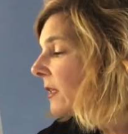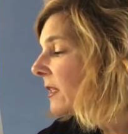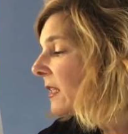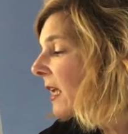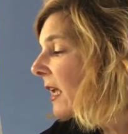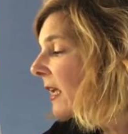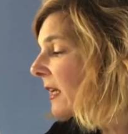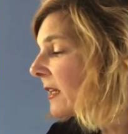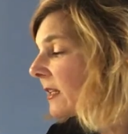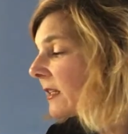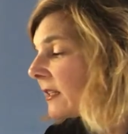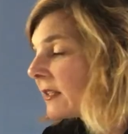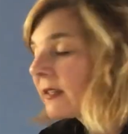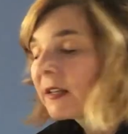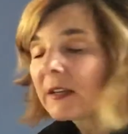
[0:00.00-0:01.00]

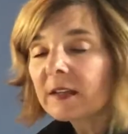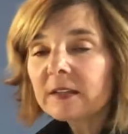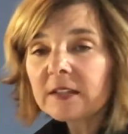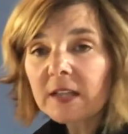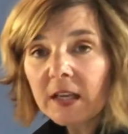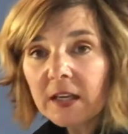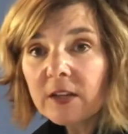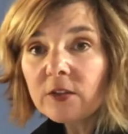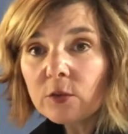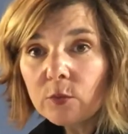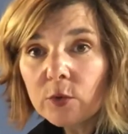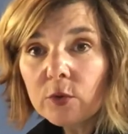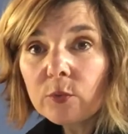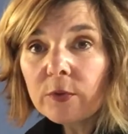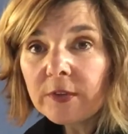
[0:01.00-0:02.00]
takes. Take is a
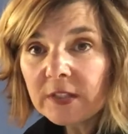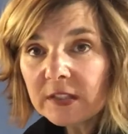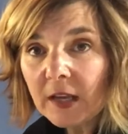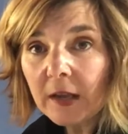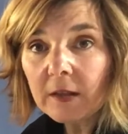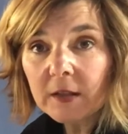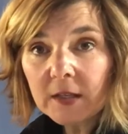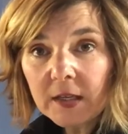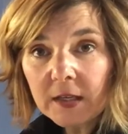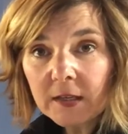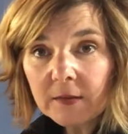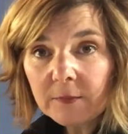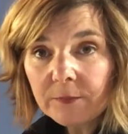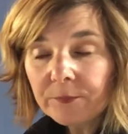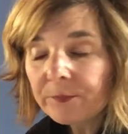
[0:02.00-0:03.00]
word with a silent E.
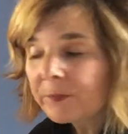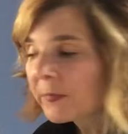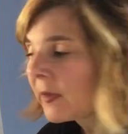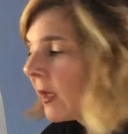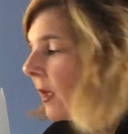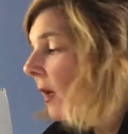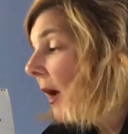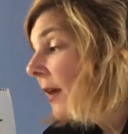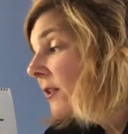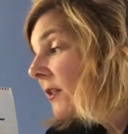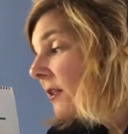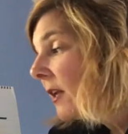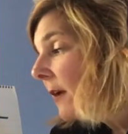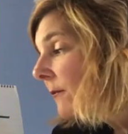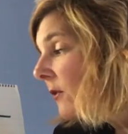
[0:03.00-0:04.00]
I
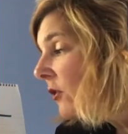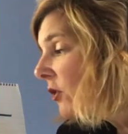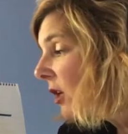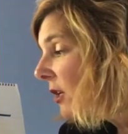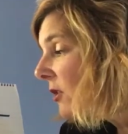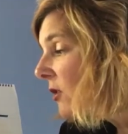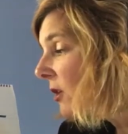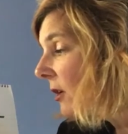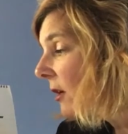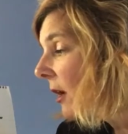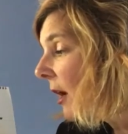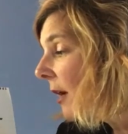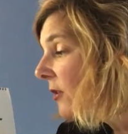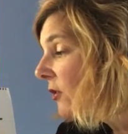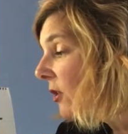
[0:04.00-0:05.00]
didn't have to change it.
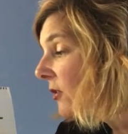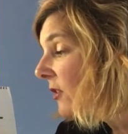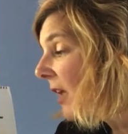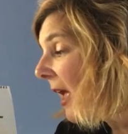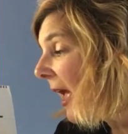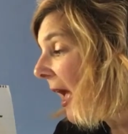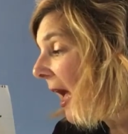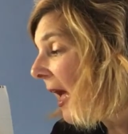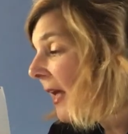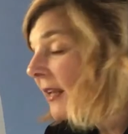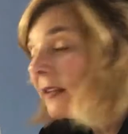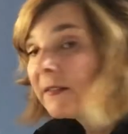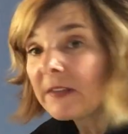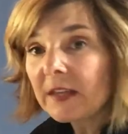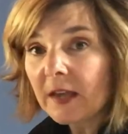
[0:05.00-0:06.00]
I just
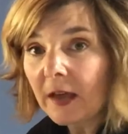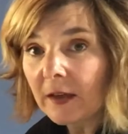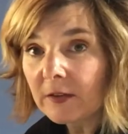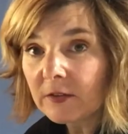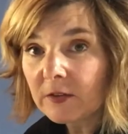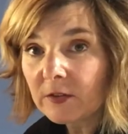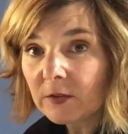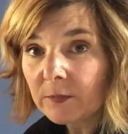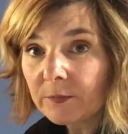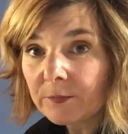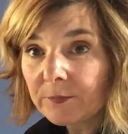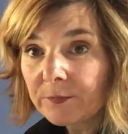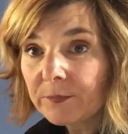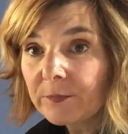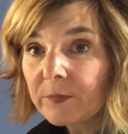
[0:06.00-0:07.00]
added the S.
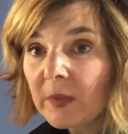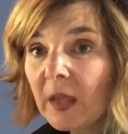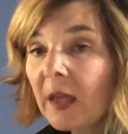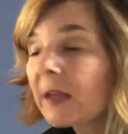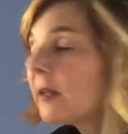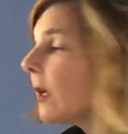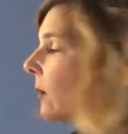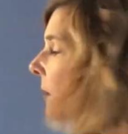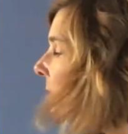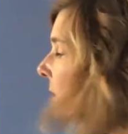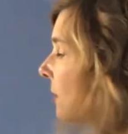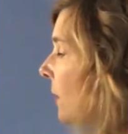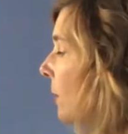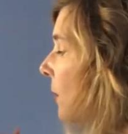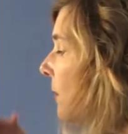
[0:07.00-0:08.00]
Now let's
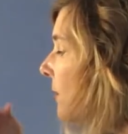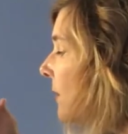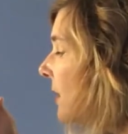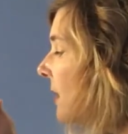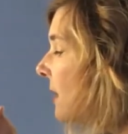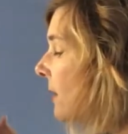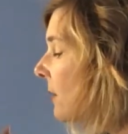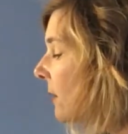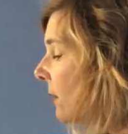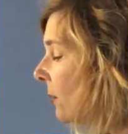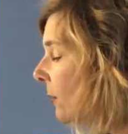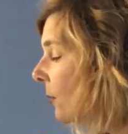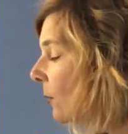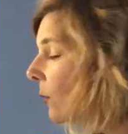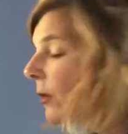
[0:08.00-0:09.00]
come over here.
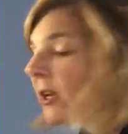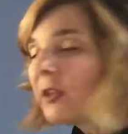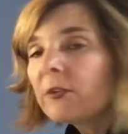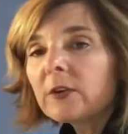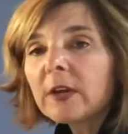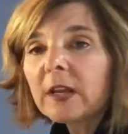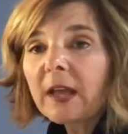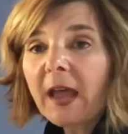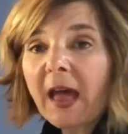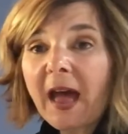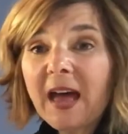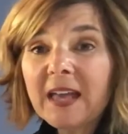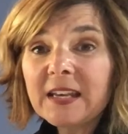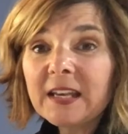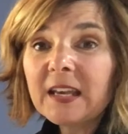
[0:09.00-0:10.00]
We're either going to
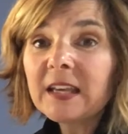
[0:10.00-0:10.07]
add